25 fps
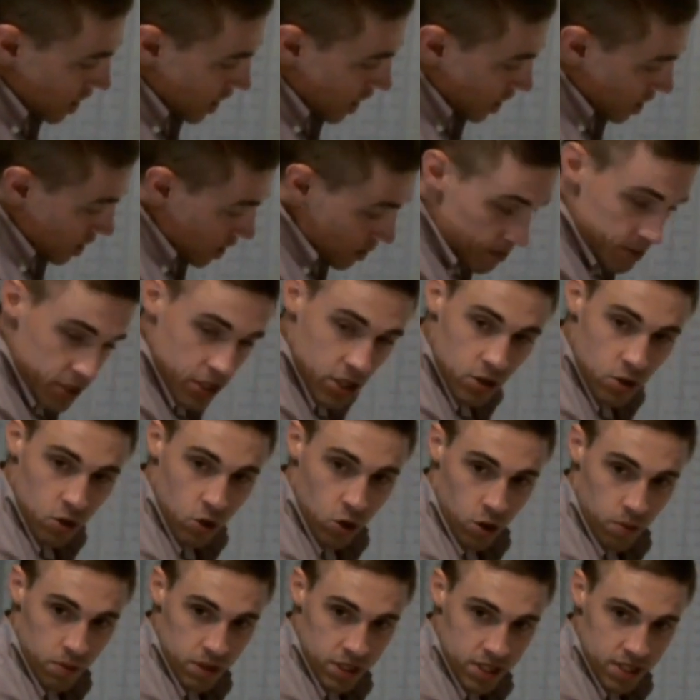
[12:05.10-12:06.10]
elliptical
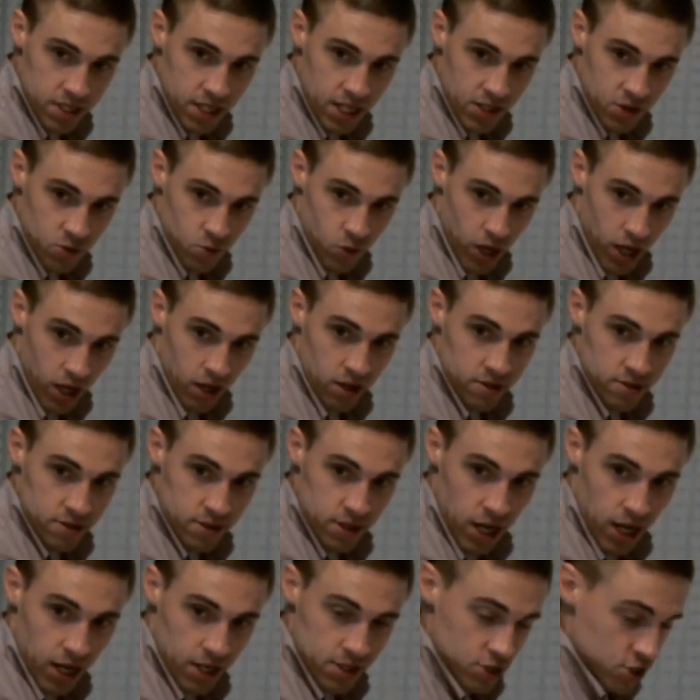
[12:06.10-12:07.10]
orbits as well,
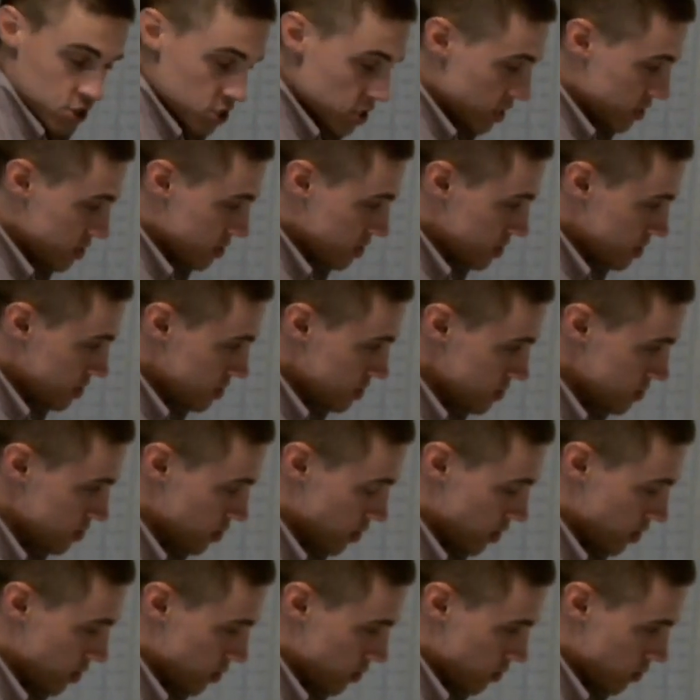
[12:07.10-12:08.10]
not just
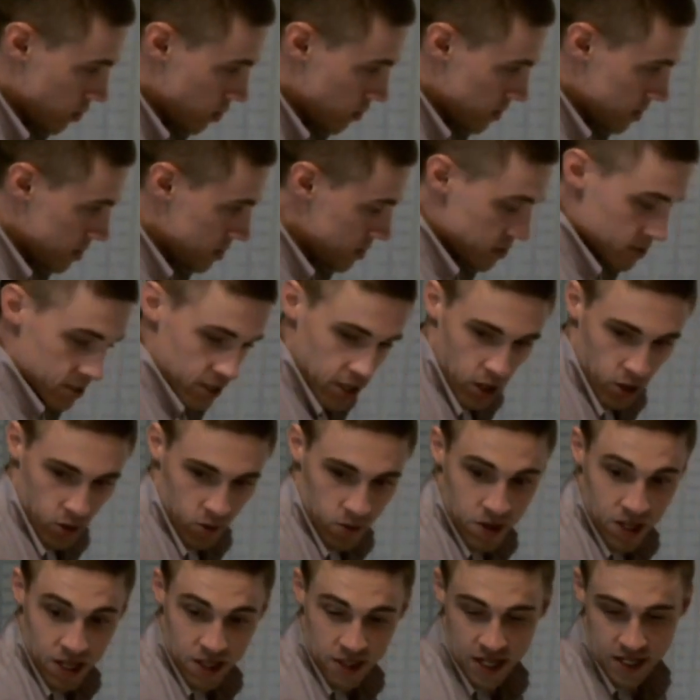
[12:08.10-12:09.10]
circular orbits. So
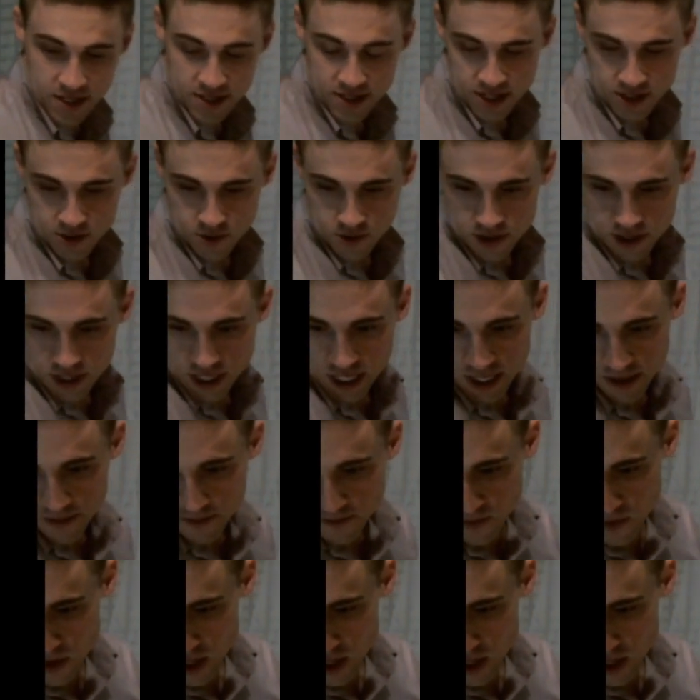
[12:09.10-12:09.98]
that's interesting.